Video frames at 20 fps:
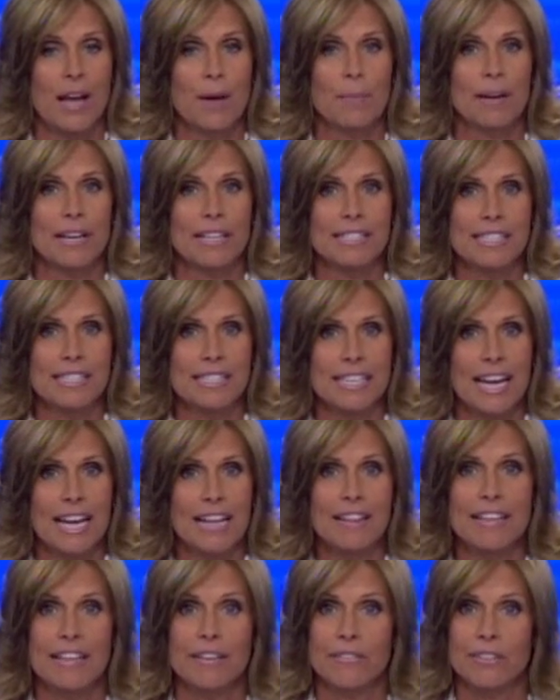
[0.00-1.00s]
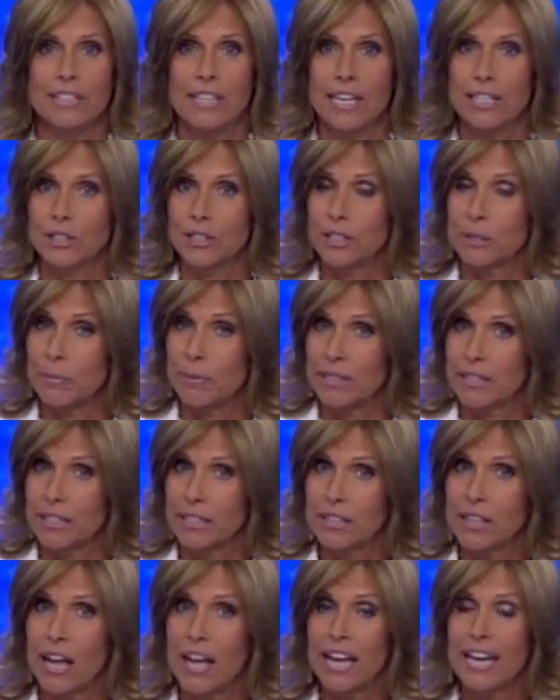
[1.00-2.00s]
But instead, the invitation's been
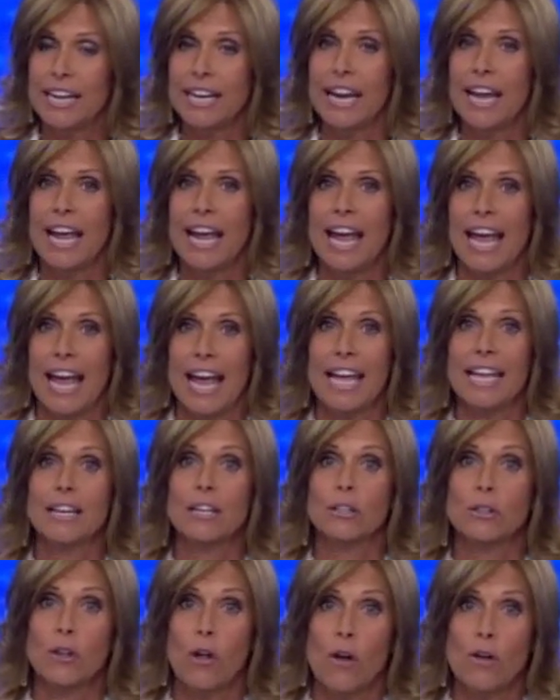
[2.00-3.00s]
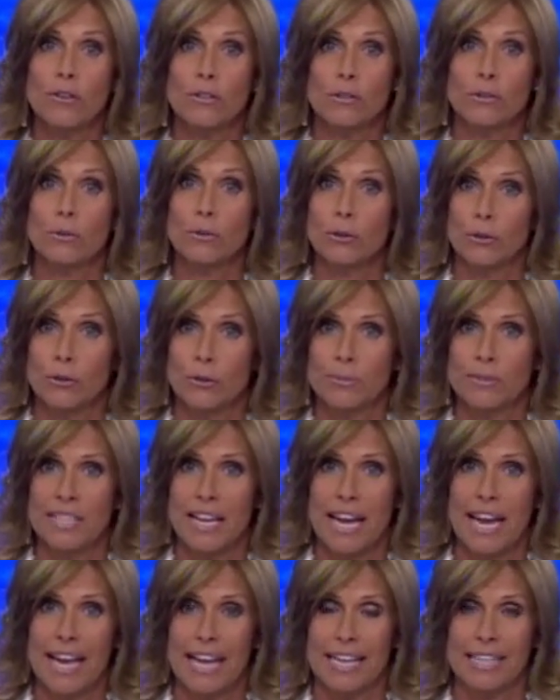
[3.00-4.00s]
declined, and a lawsuit looms
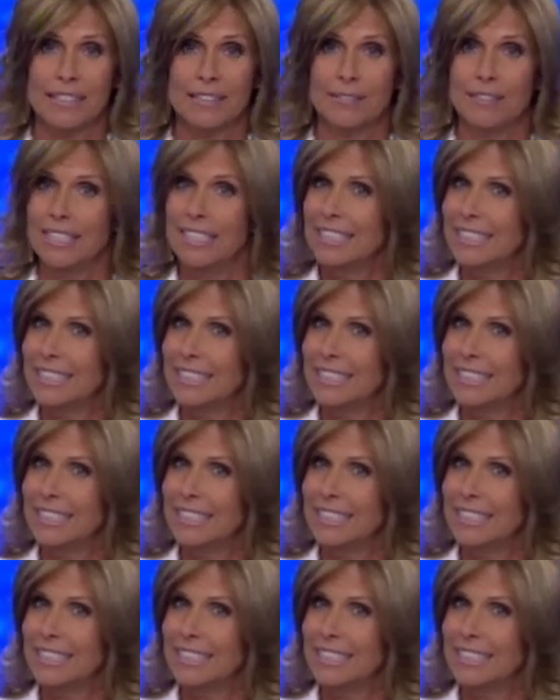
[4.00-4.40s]
ahead.